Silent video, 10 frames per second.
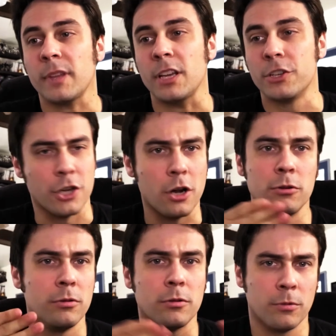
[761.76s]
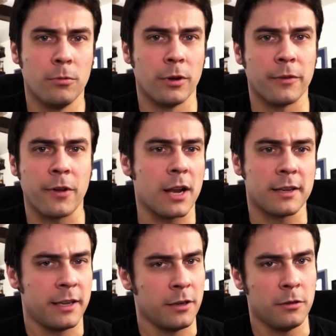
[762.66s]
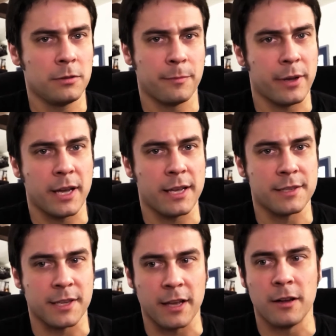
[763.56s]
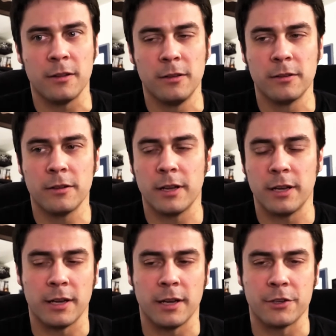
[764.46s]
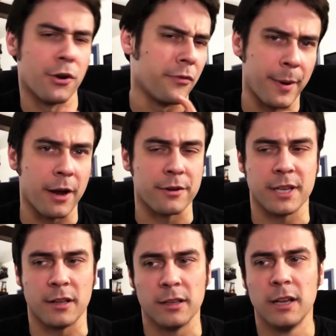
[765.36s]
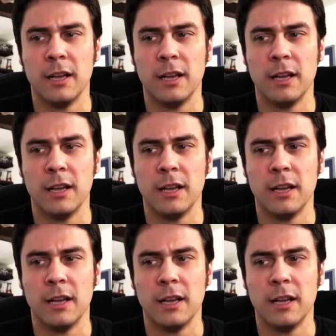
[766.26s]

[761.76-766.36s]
Joe would have gotten killed by Zigel, Joe from Carousel.